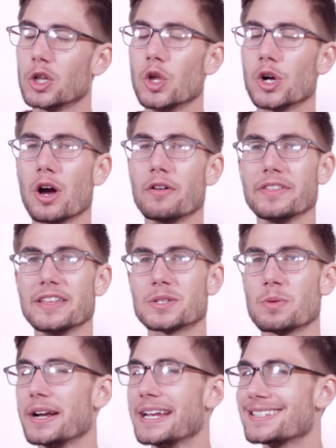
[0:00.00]
look over
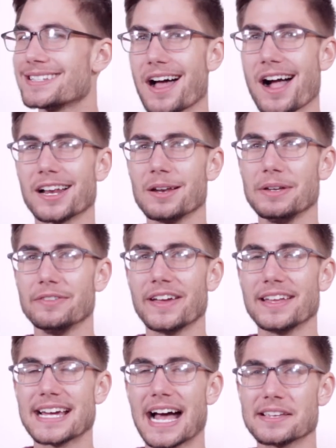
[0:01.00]
this one. It's not gonna be
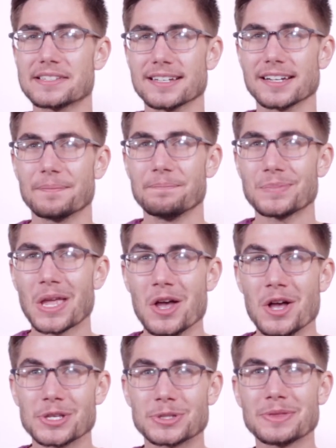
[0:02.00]
fantastic.
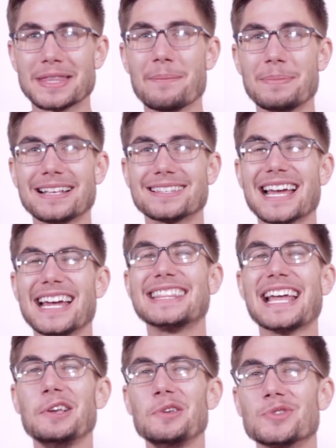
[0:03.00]
So with that being said,
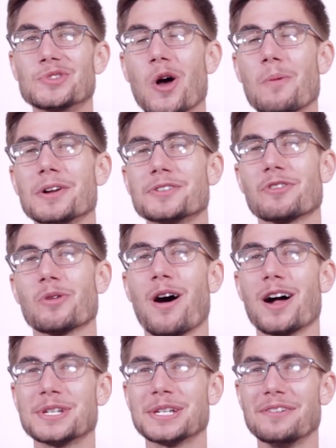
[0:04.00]
thank you so much for
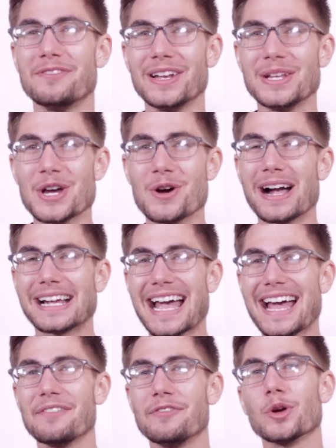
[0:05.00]
watching the video.
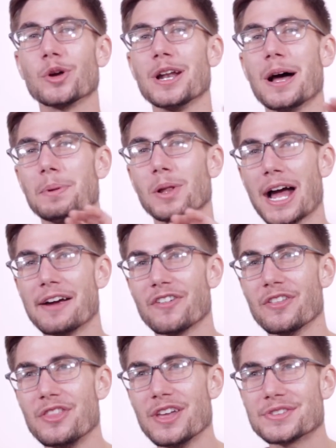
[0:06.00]
Again, if you're gonna apply
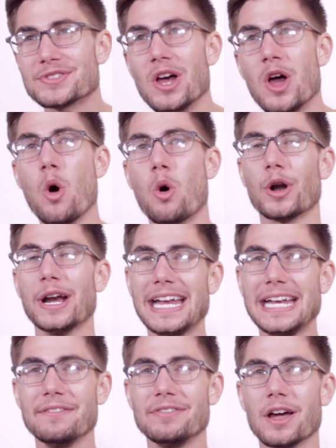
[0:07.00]
for this or
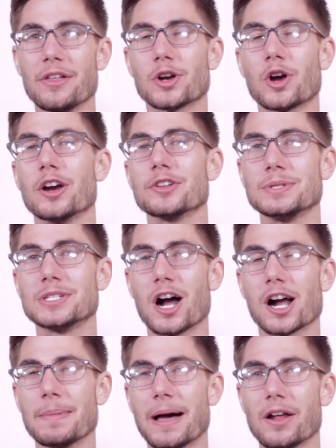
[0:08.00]
any of the other cards we
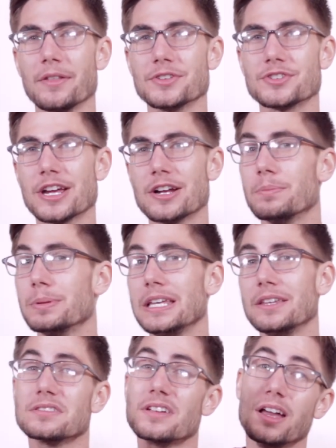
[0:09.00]
talk about on this channel,
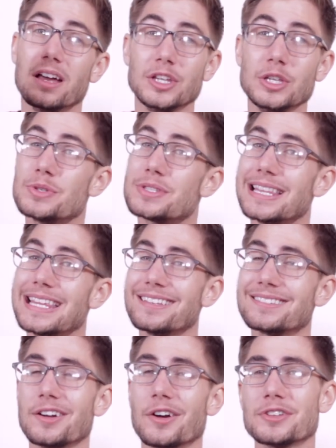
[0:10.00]
please use the
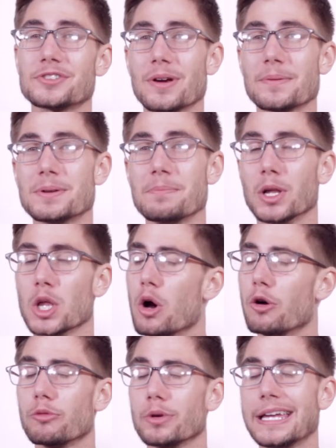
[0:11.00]
links in our description
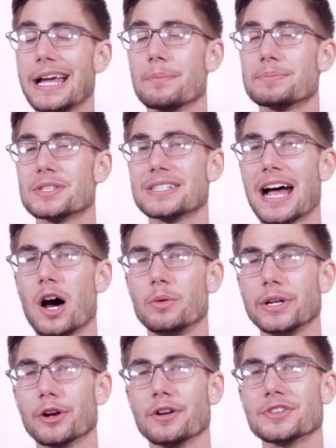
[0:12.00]
below. It really helps us out.
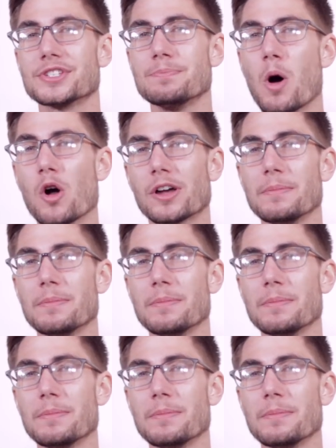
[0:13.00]
We earn a small